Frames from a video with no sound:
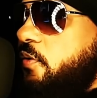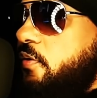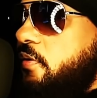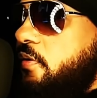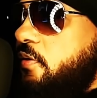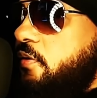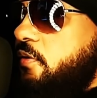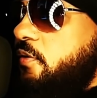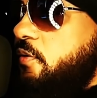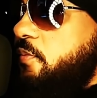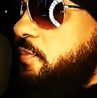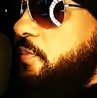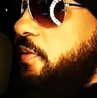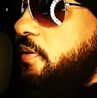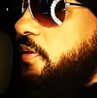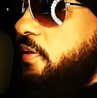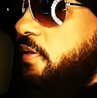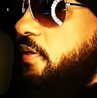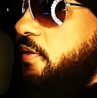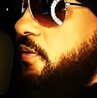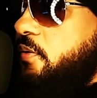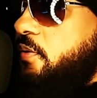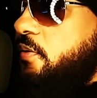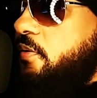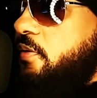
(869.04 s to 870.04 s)
a little
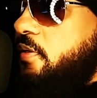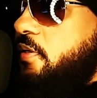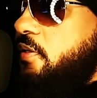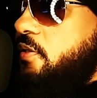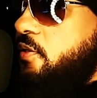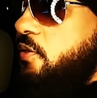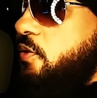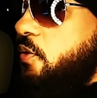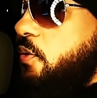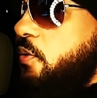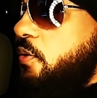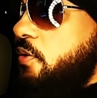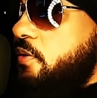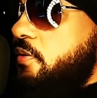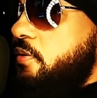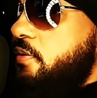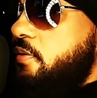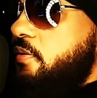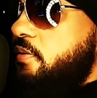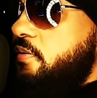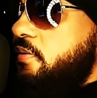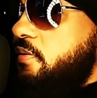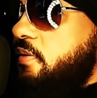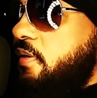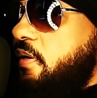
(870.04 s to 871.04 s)
political
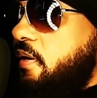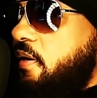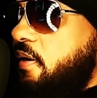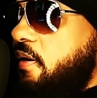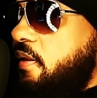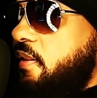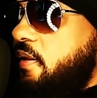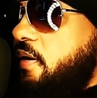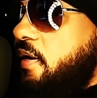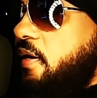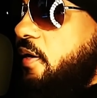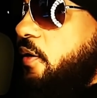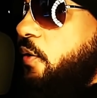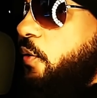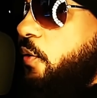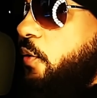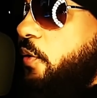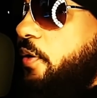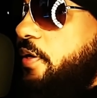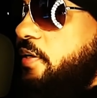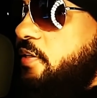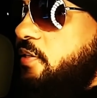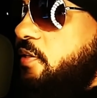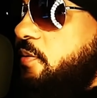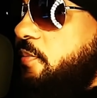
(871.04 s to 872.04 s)
discourse. And that
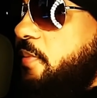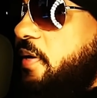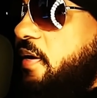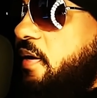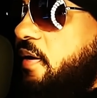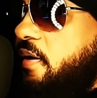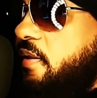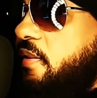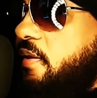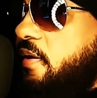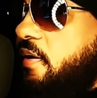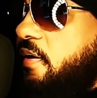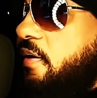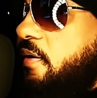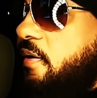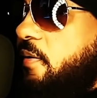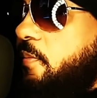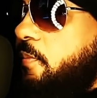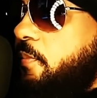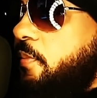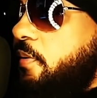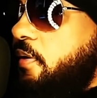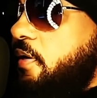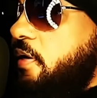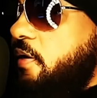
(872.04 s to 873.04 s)
crazy man that I'm
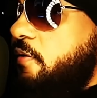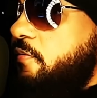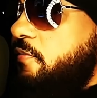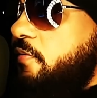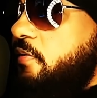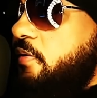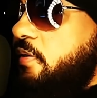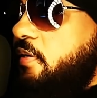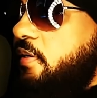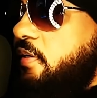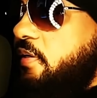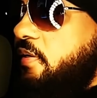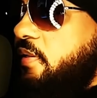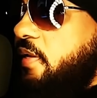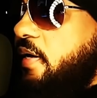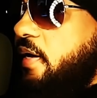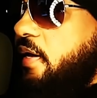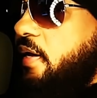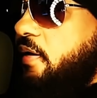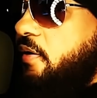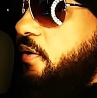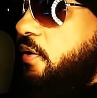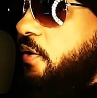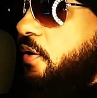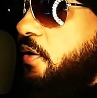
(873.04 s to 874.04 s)
playfully,
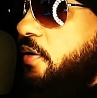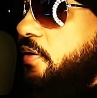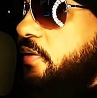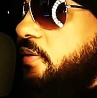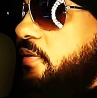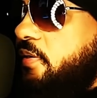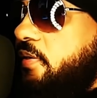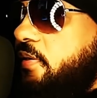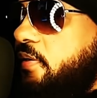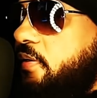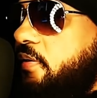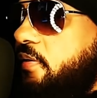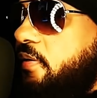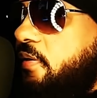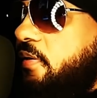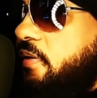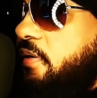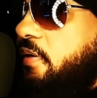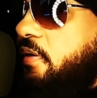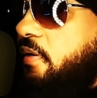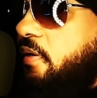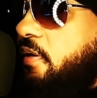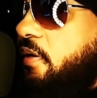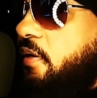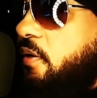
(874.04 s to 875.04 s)
lightheartedly,
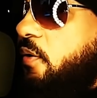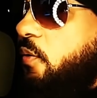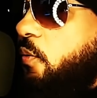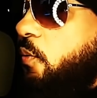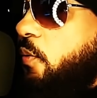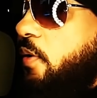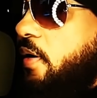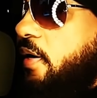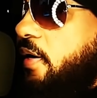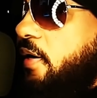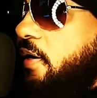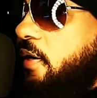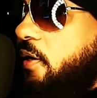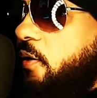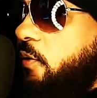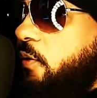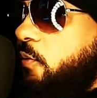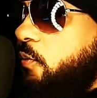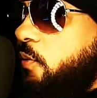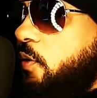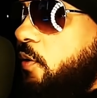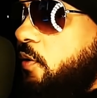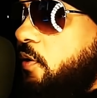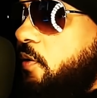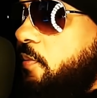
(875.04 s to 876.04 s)
while
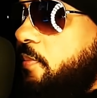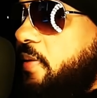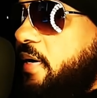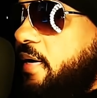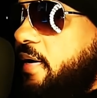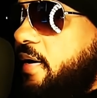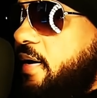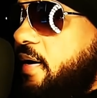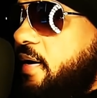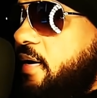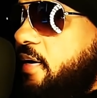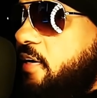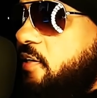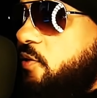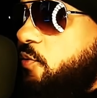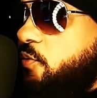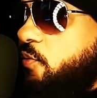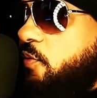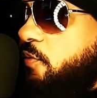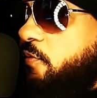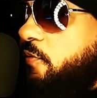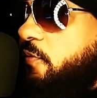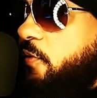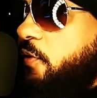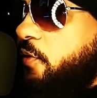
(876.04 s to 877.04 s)
rolling my eyes,
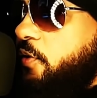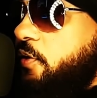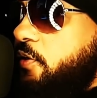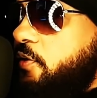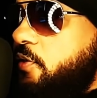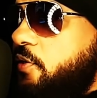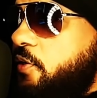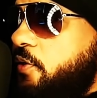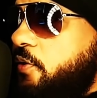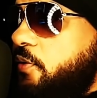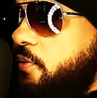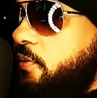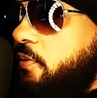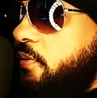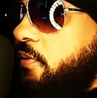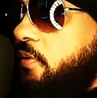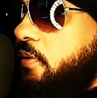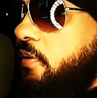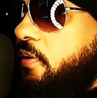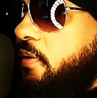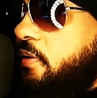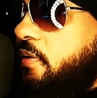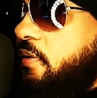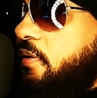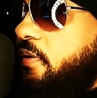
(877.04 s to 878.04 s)
referring to
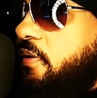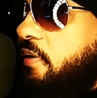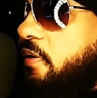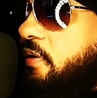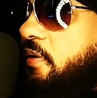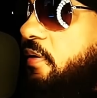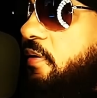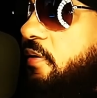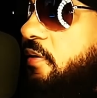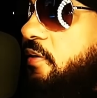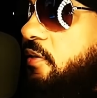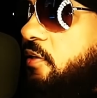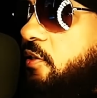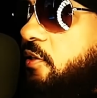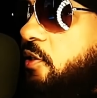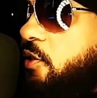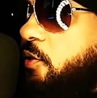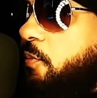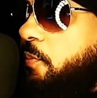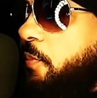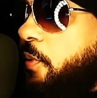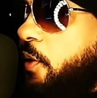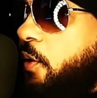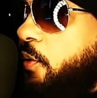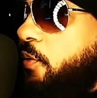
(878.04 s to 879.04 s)
is
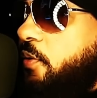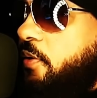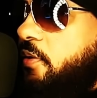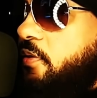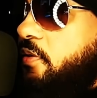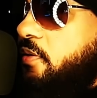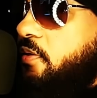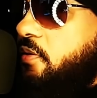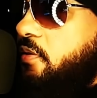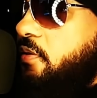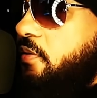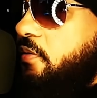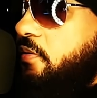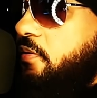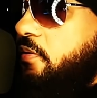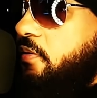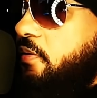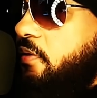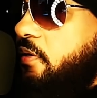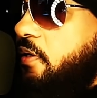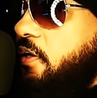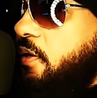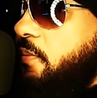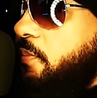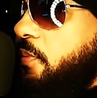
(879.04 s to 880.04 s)
POTUS,
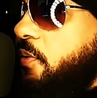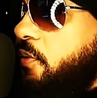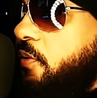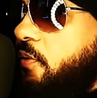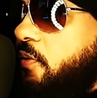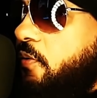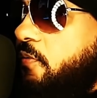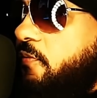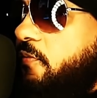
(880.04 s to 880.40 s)
number